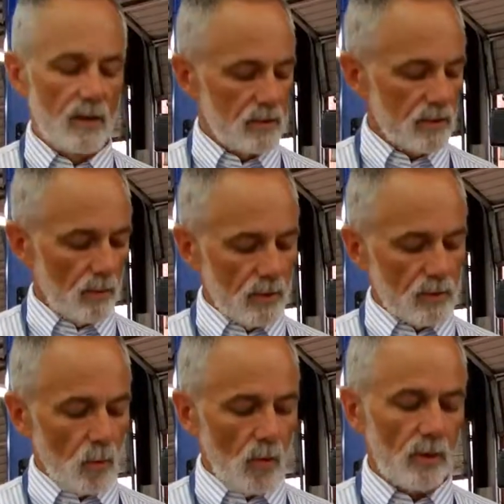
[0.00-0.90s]
So
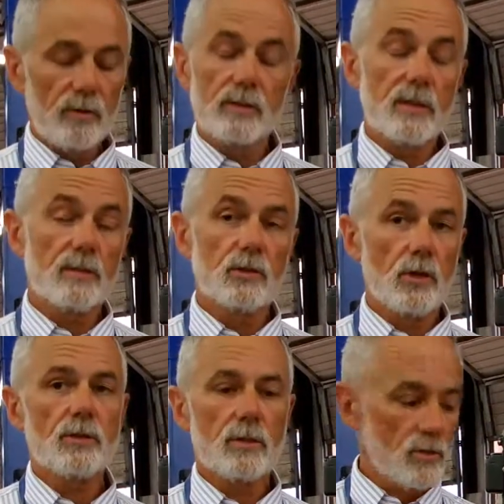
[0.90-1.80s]
this oil is
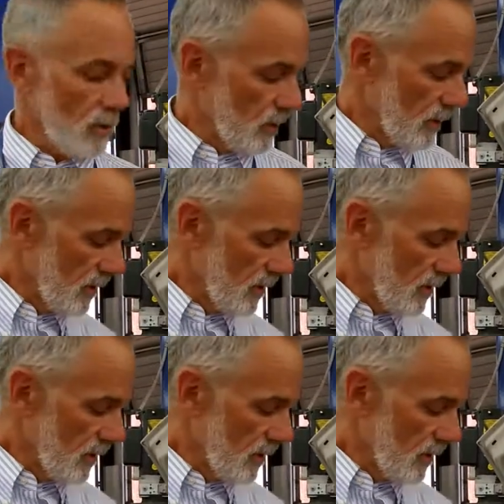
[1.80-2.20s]
just as good